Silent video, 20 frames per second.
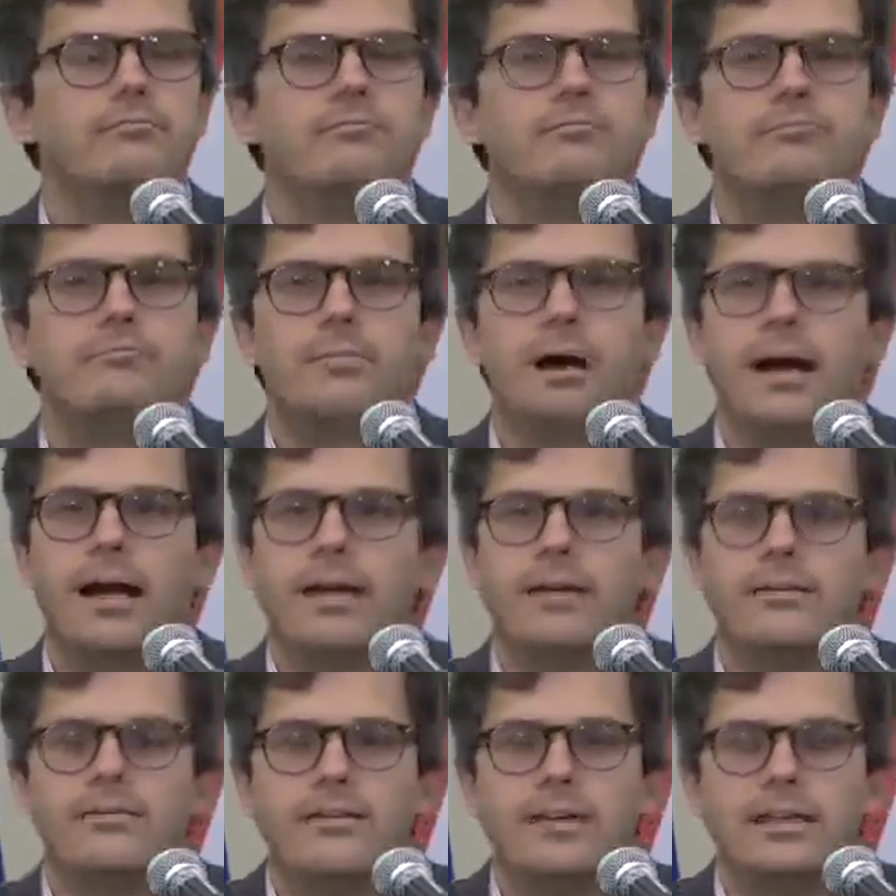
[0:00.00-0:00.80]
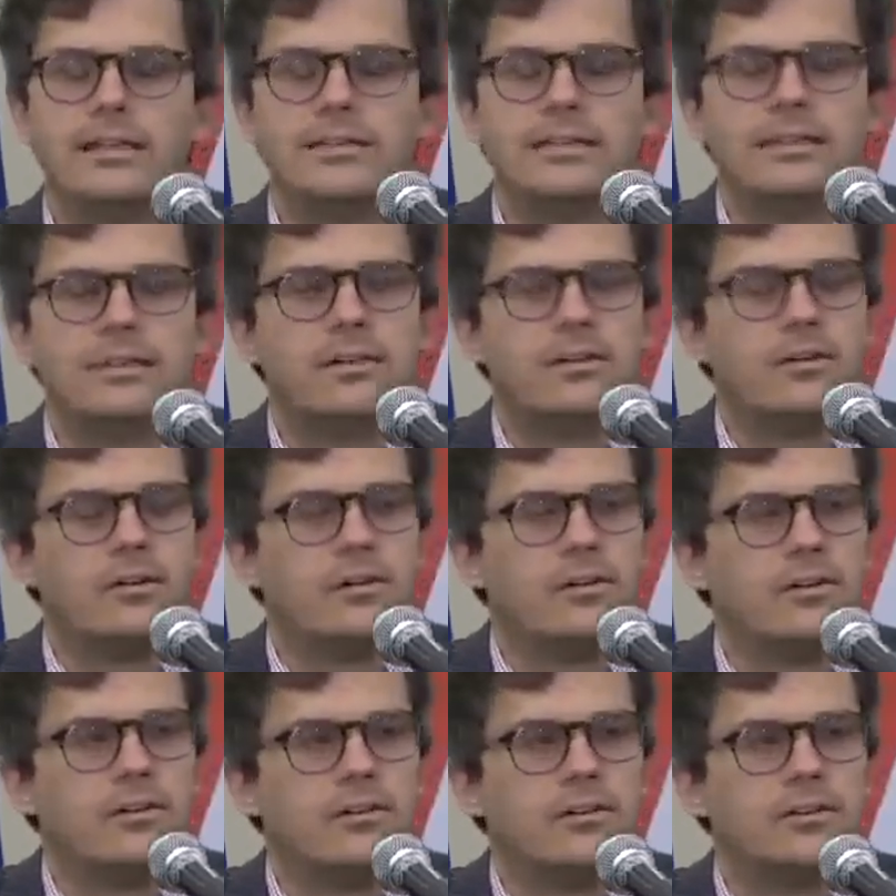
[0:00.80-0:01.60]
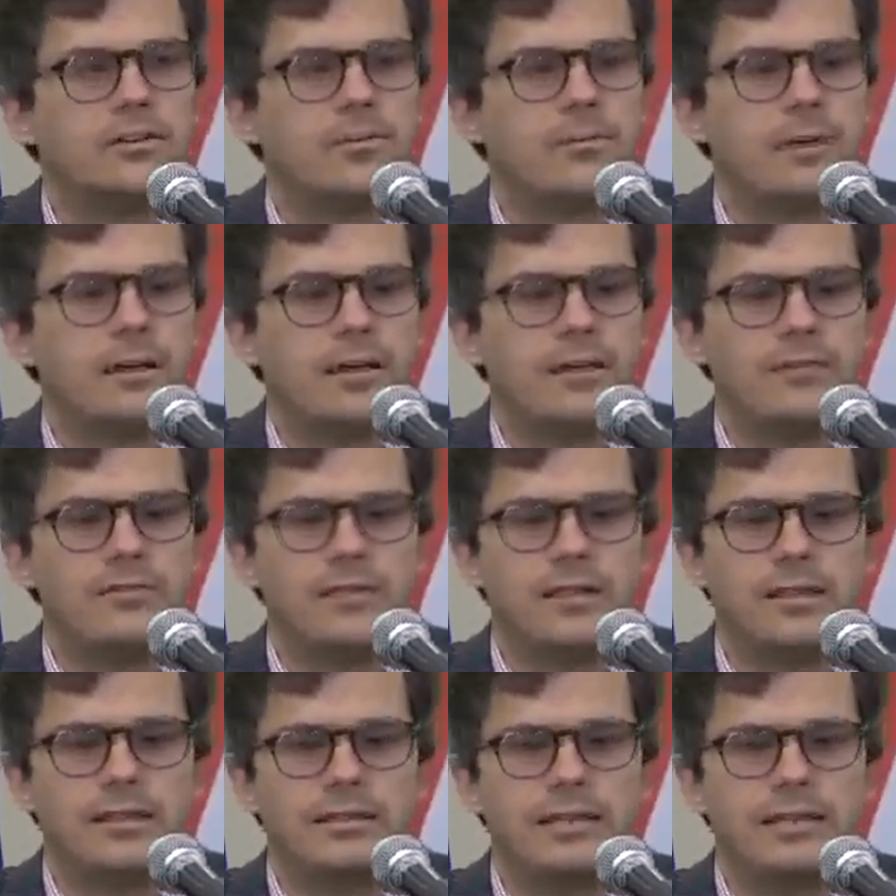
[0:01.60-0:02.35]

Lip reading: buying fancy cars or buying fancy